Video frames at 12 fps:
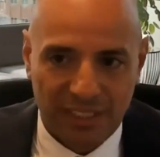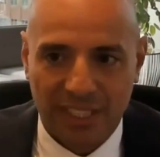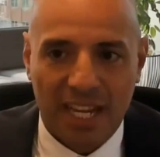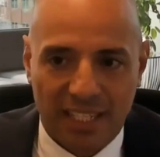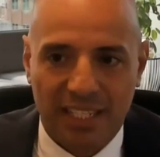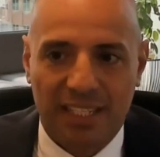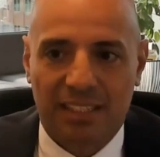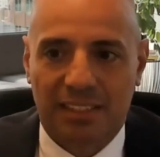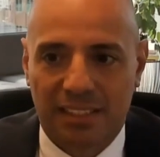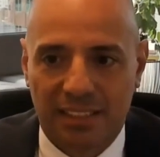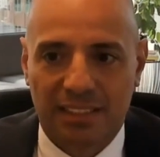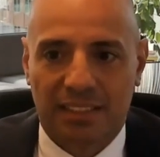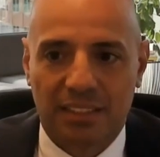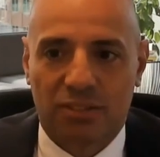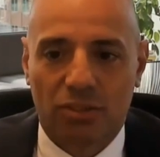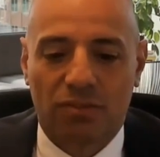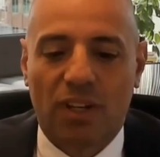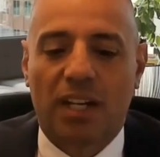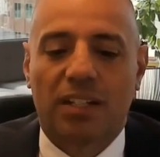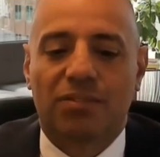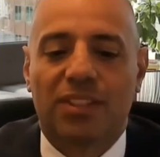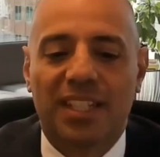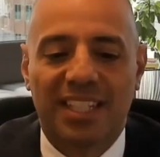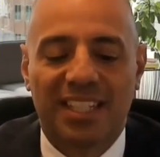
attacking us and to survive.